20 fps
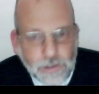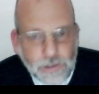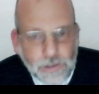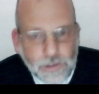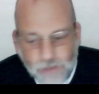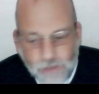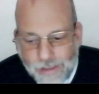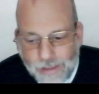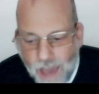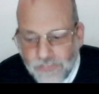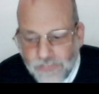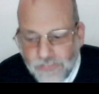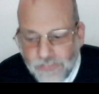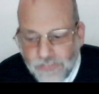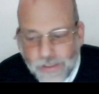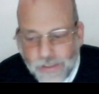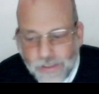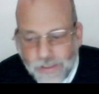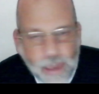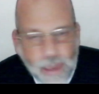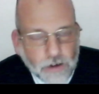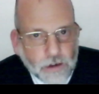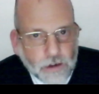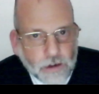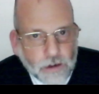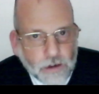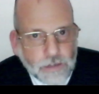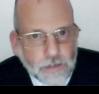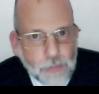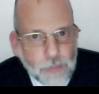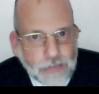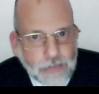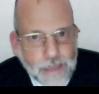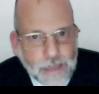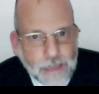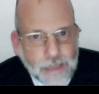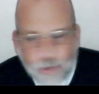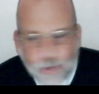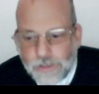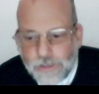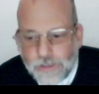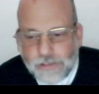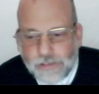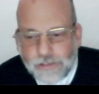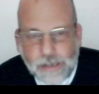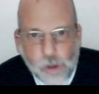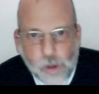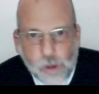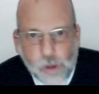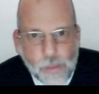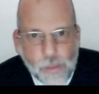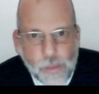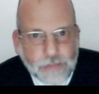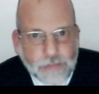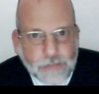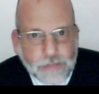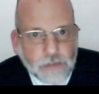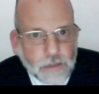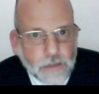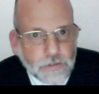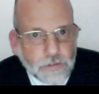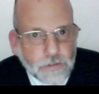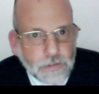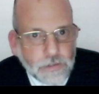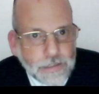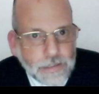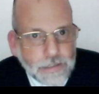Right? Kafakela, in my language, is like no man's land.